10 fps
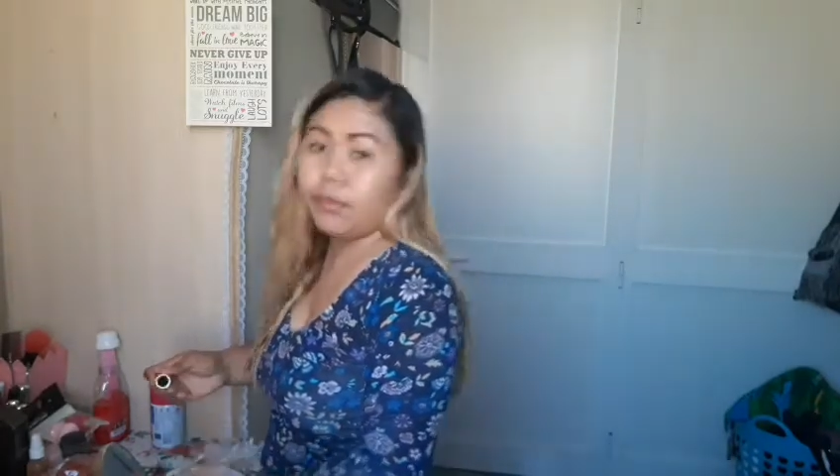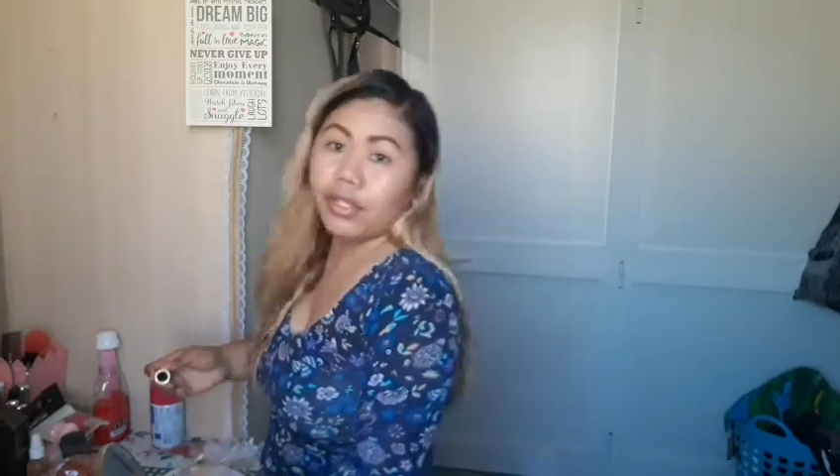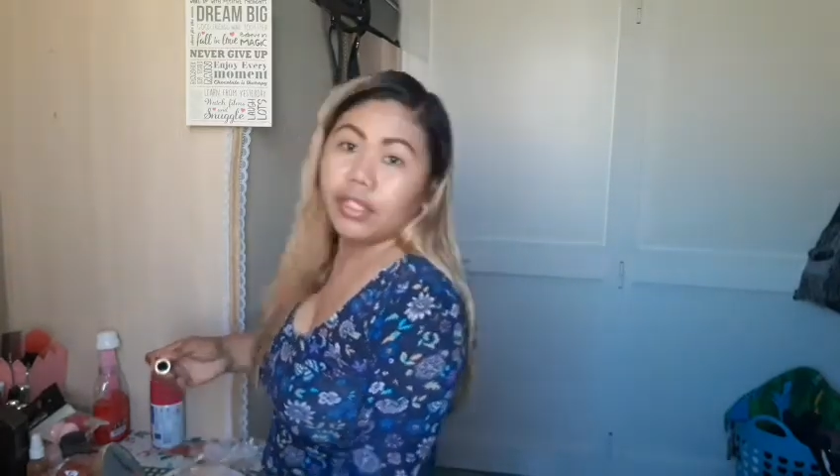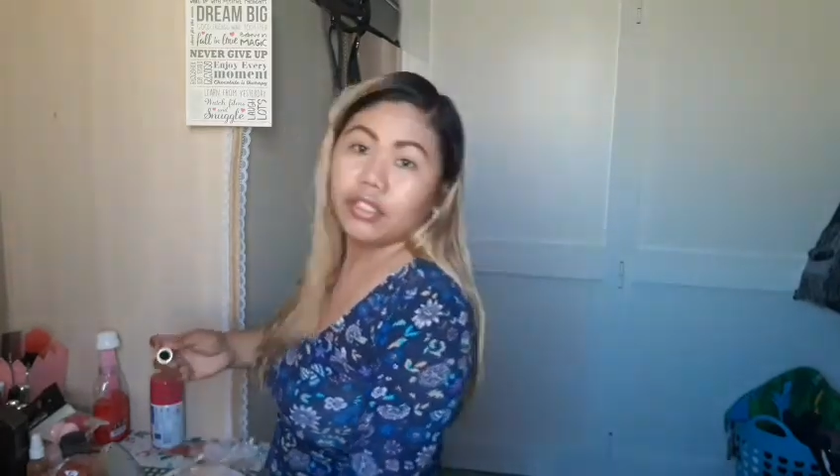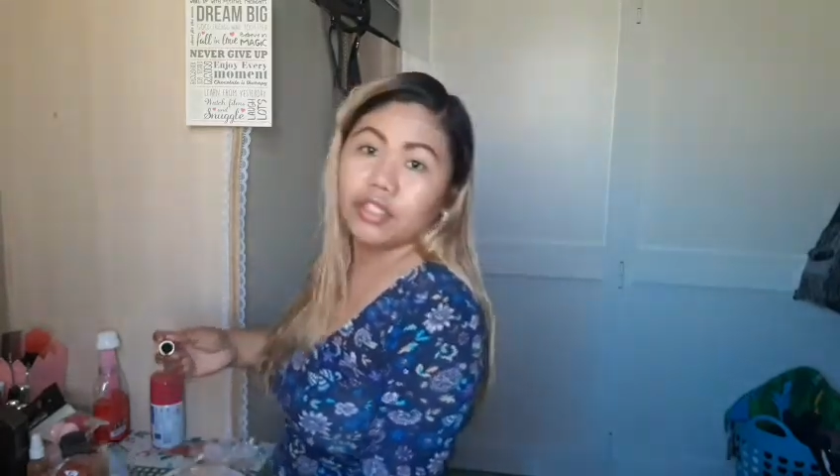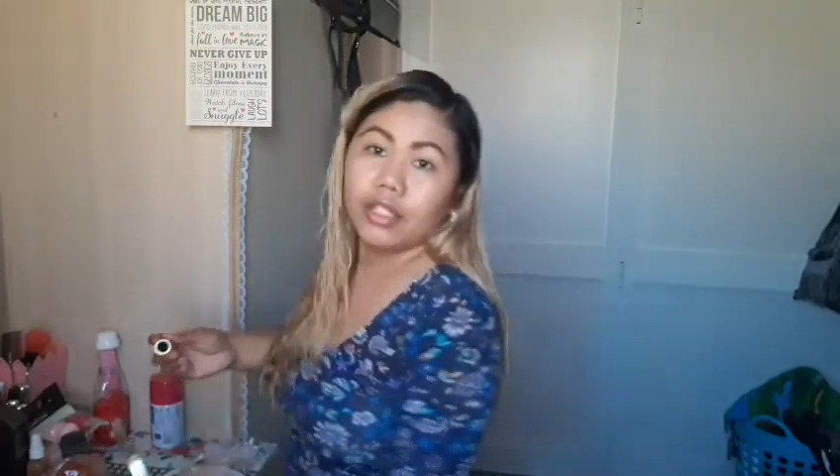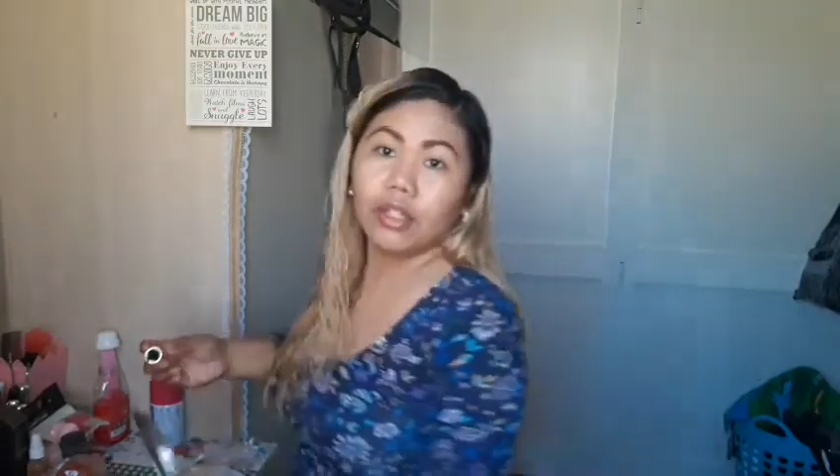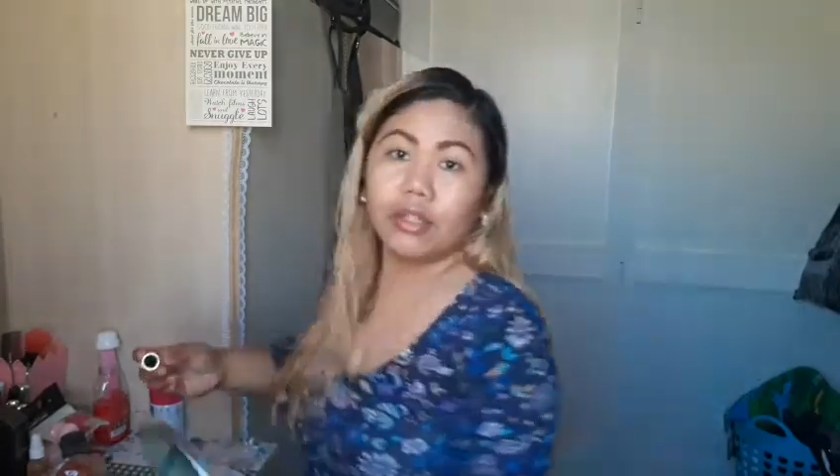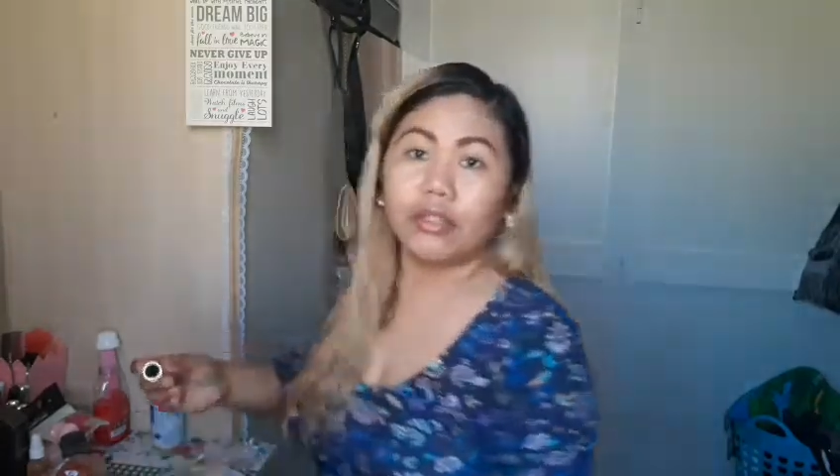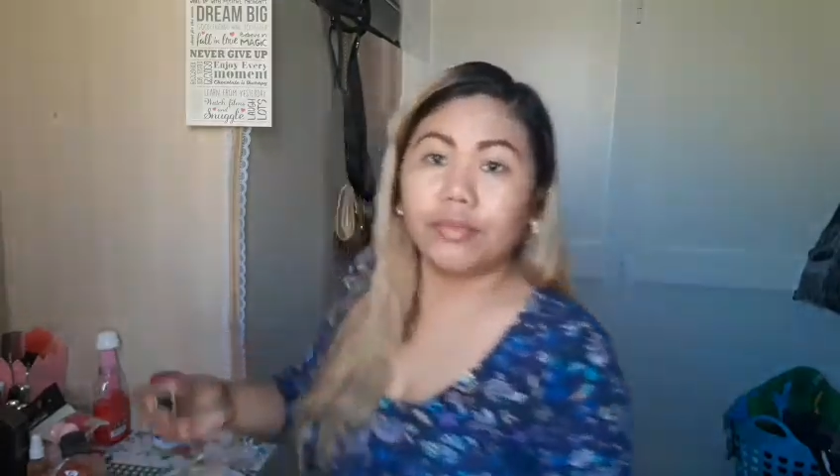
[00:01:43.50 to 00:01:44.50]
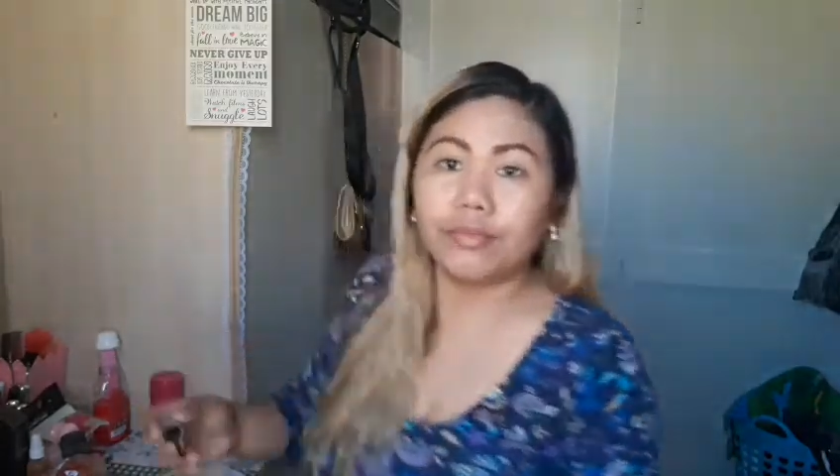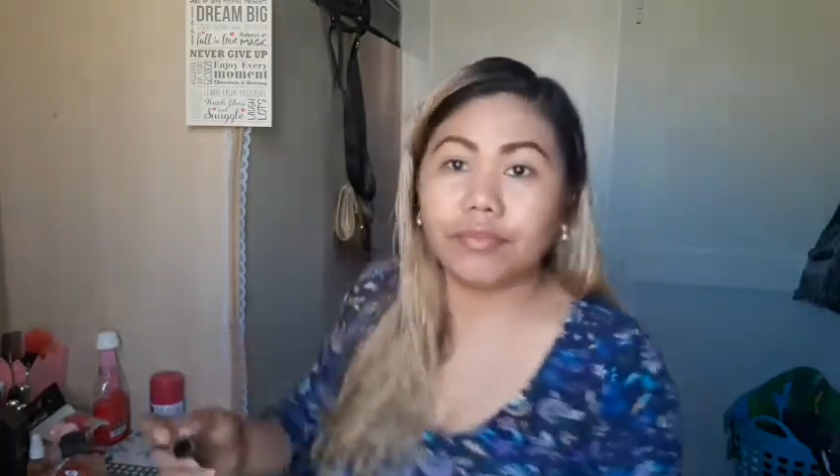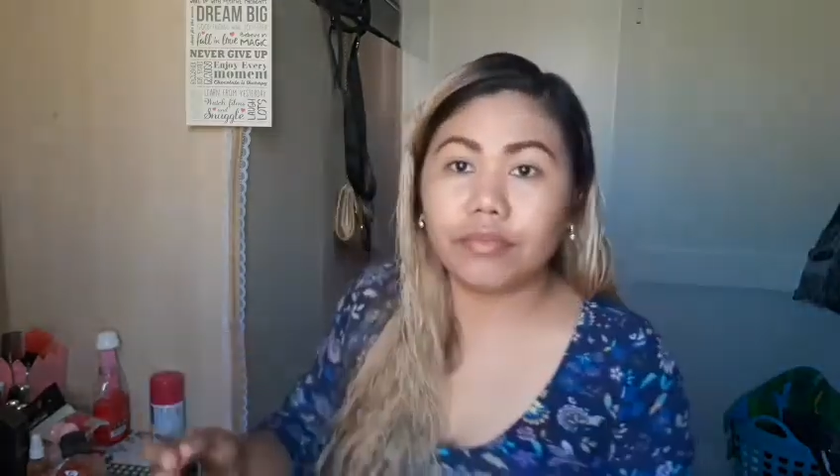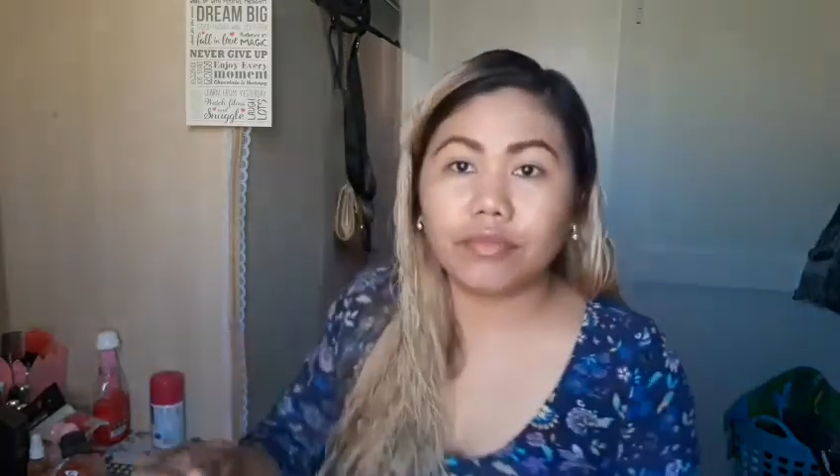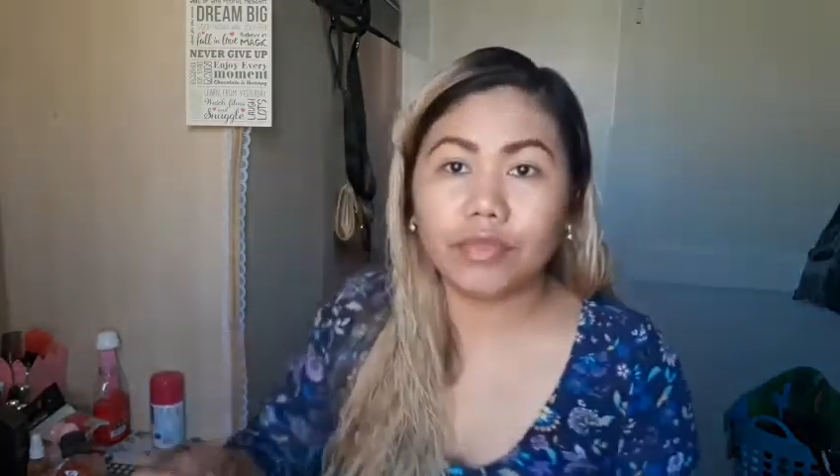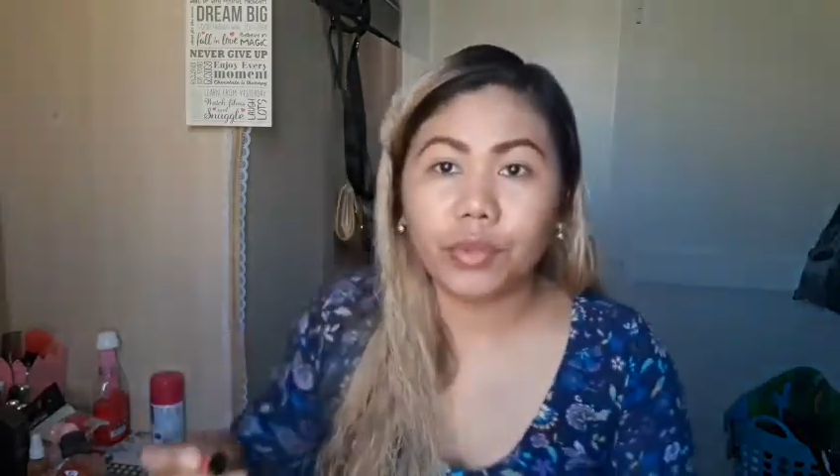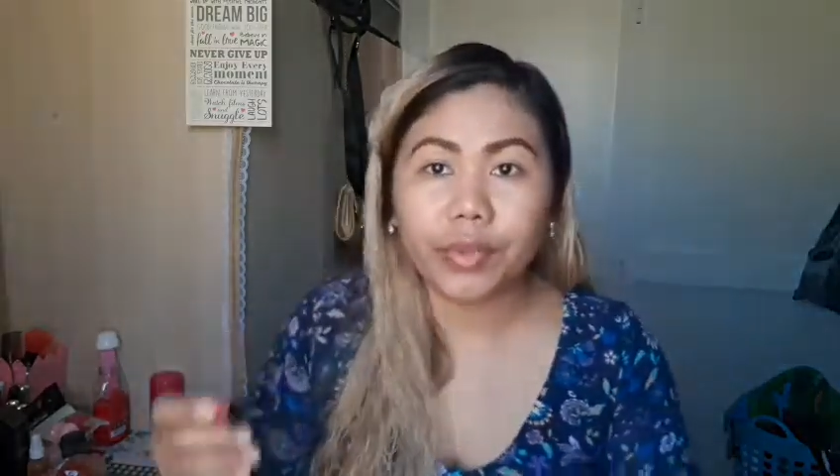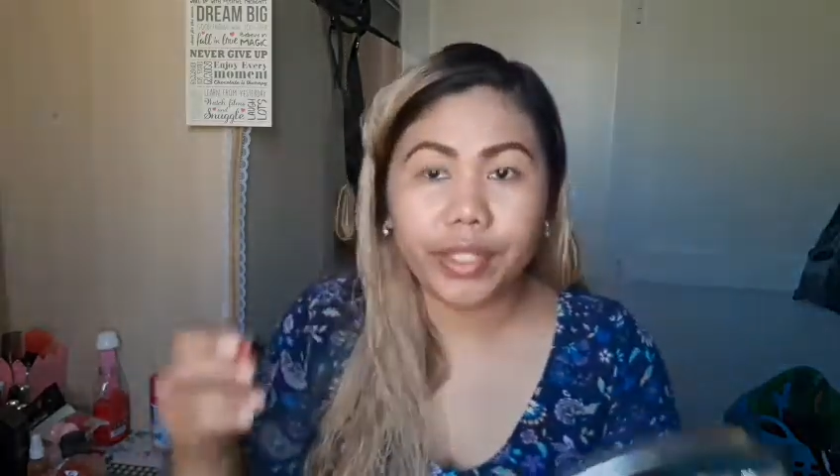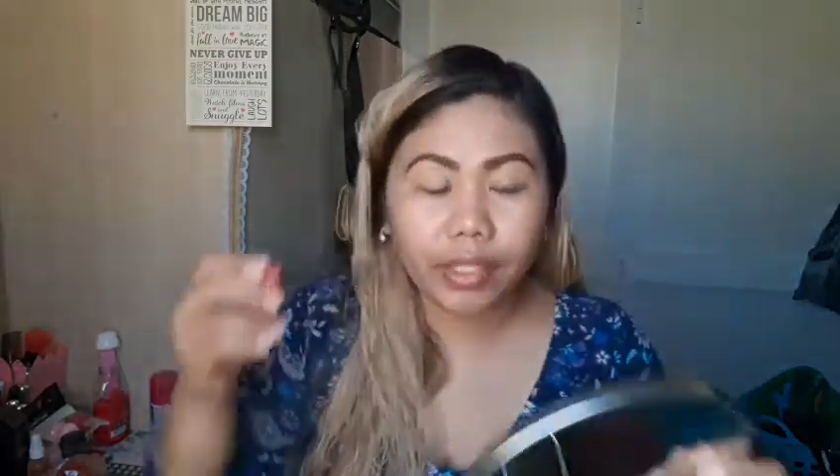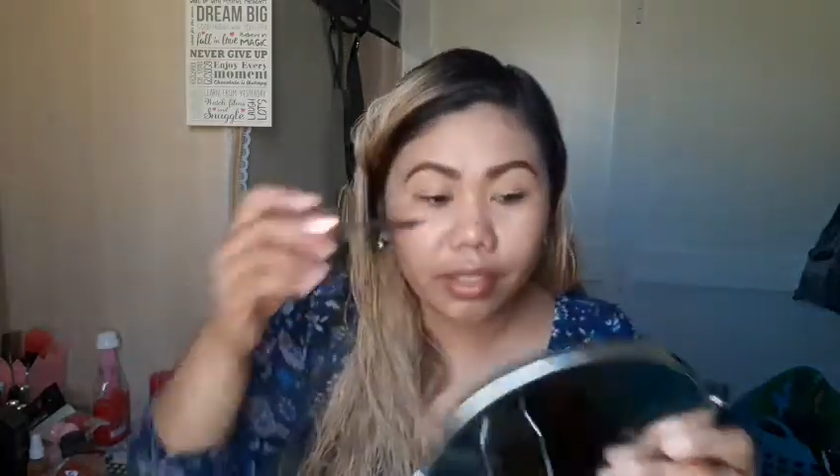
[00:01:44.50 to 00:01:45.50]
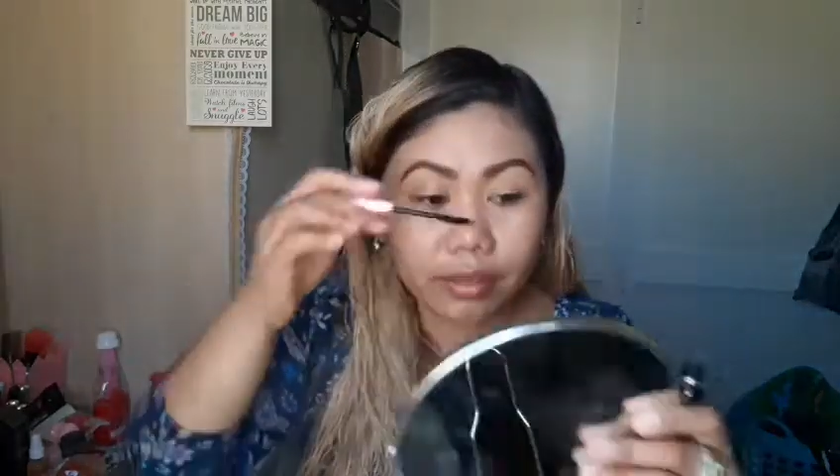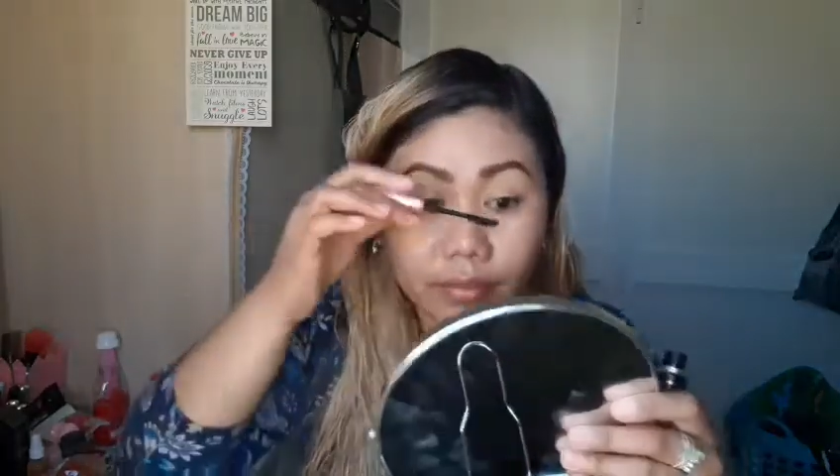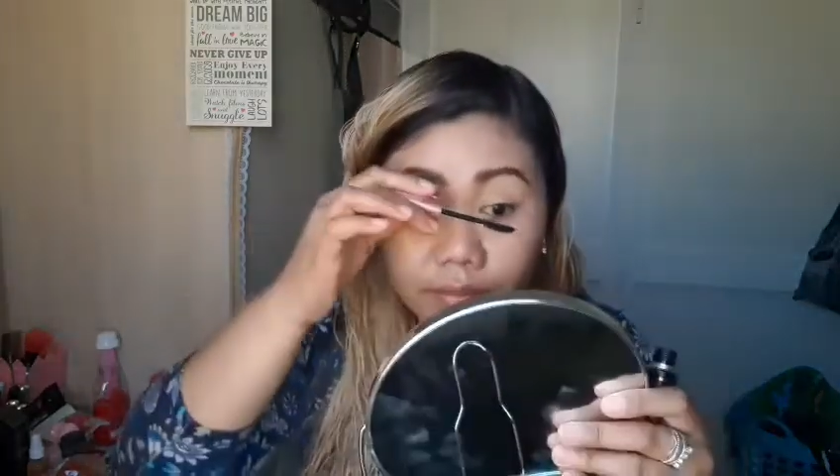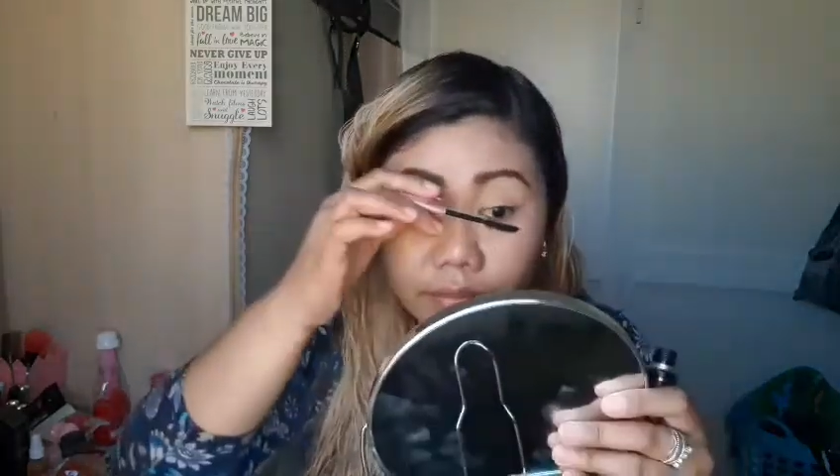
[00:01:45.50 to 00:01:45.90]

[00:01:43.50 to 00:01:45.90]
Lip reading: I'm ready to go to work.